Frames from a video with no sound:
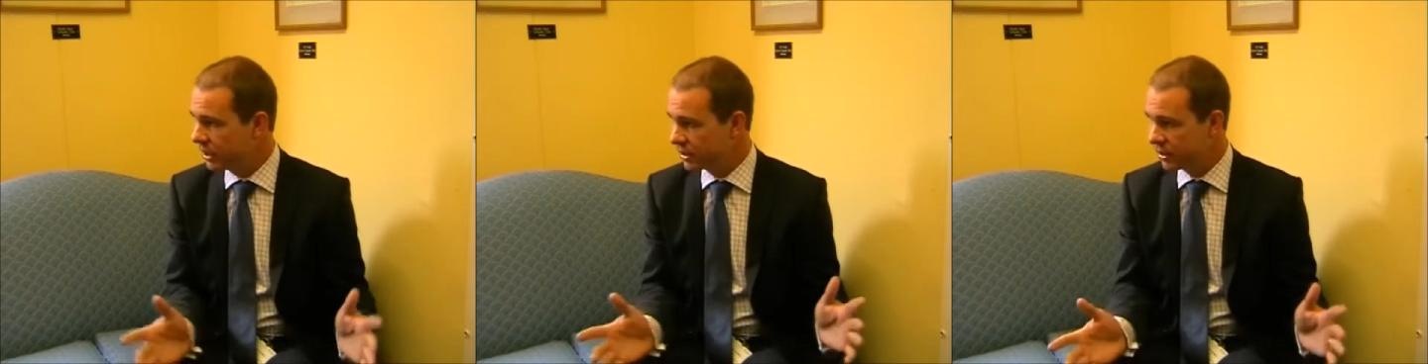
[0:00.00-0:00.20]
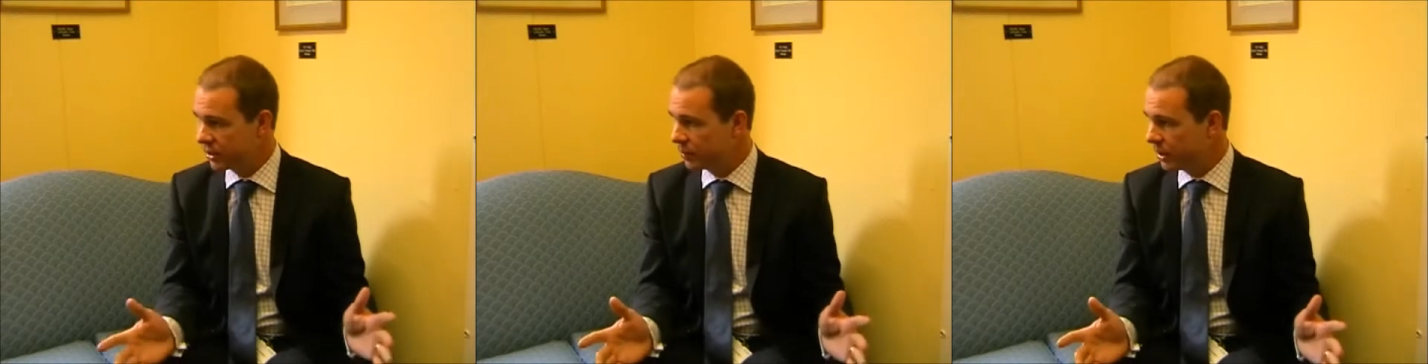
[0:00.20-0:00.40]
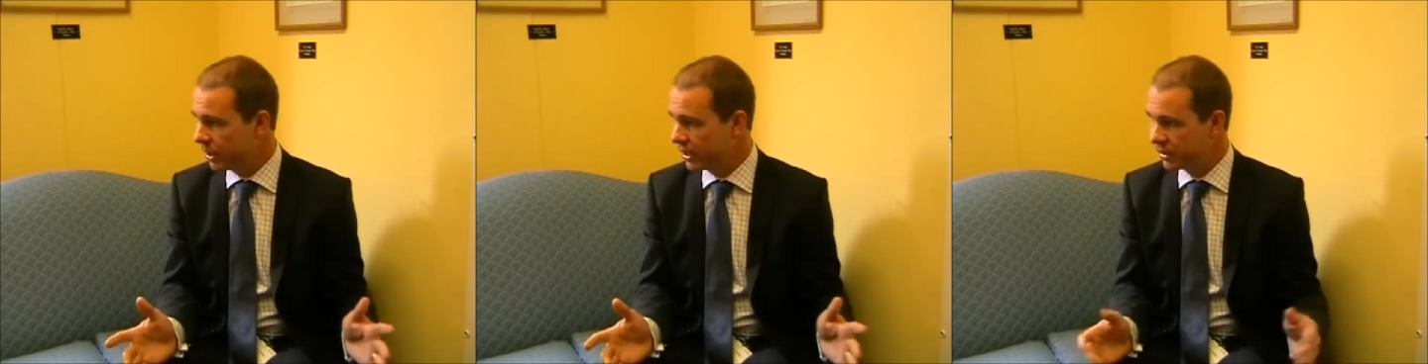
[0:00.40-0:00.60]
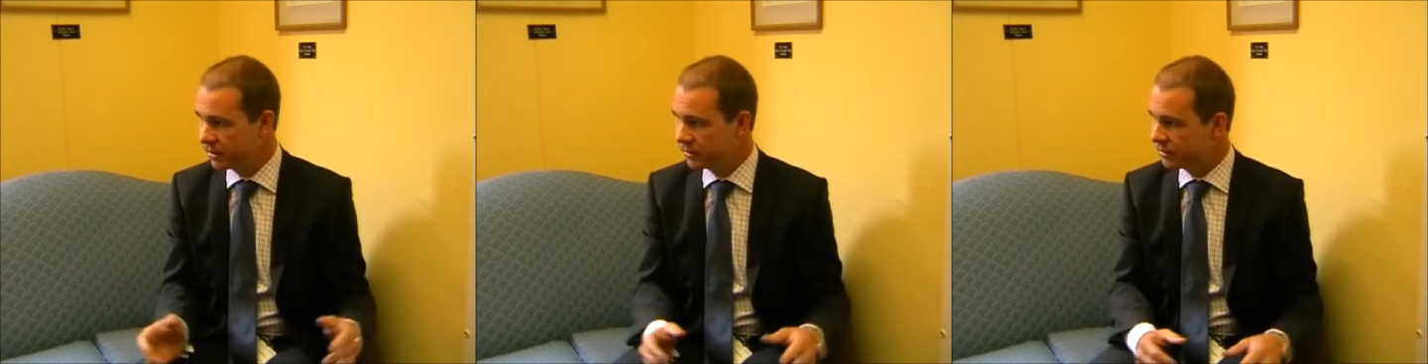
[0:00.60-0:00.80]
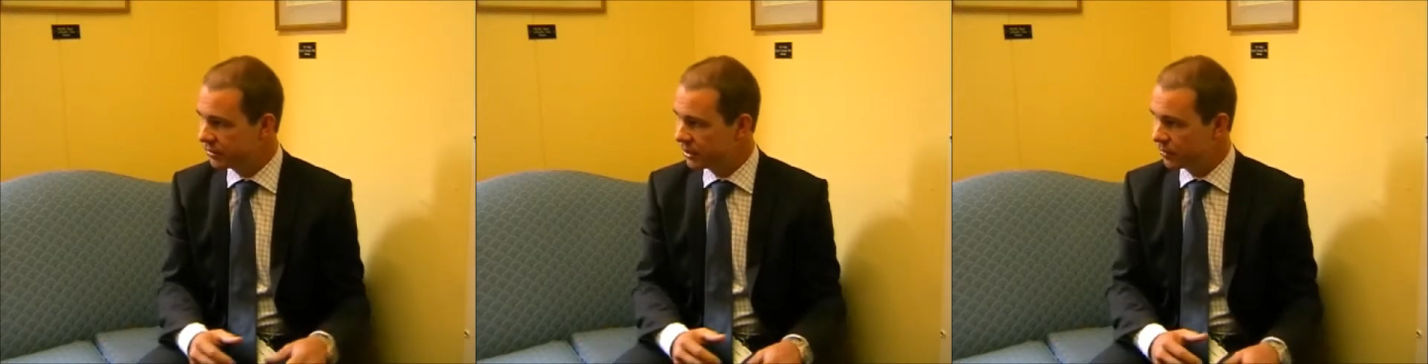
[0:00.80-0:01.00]
had no
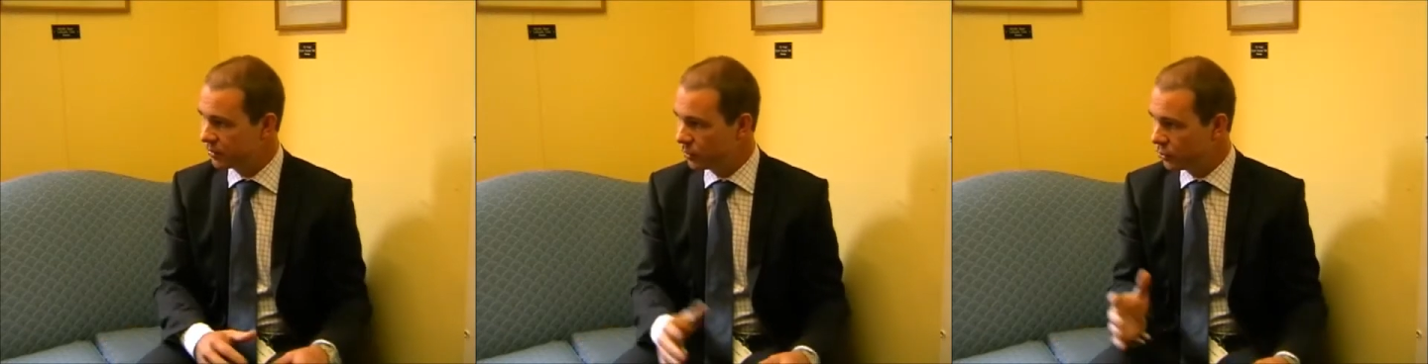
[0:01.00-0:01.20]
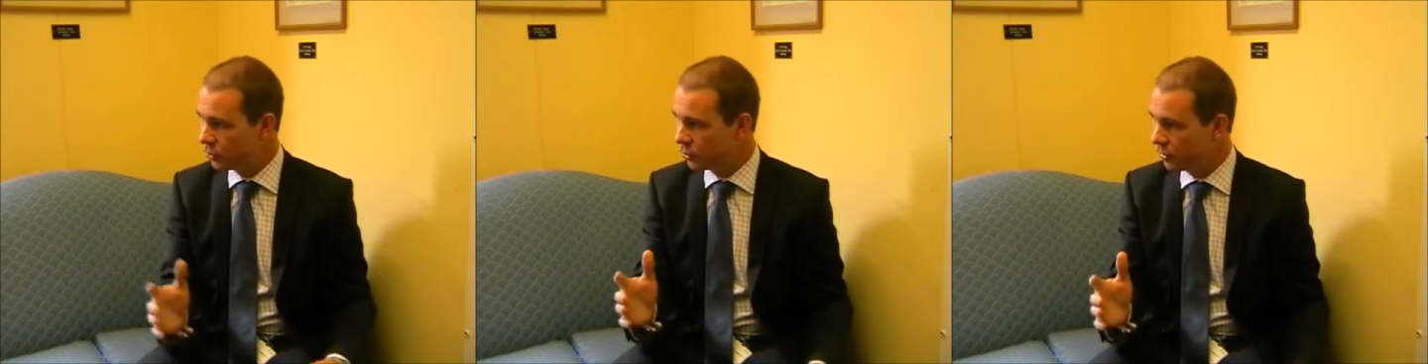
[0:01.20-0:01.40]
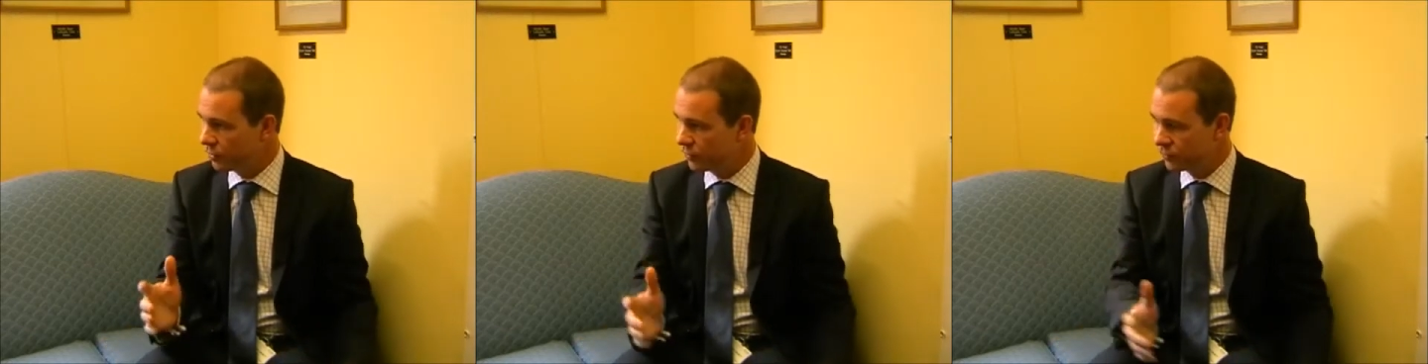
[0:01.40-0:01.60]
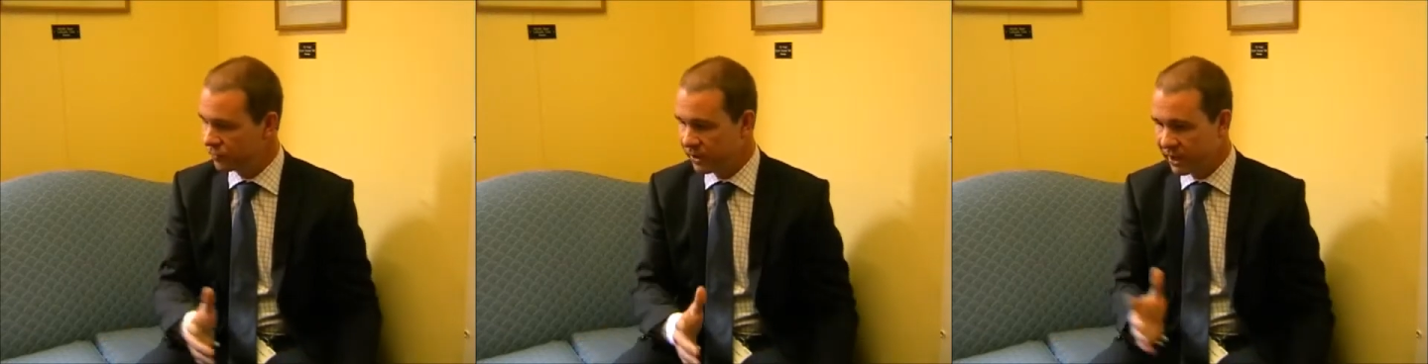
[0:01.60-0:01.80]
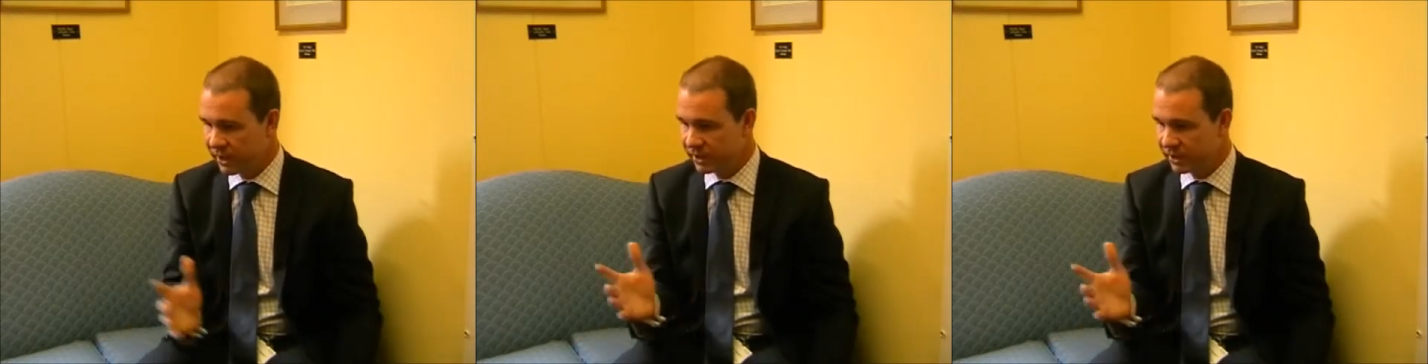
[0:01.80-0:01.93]
pain, it wore off,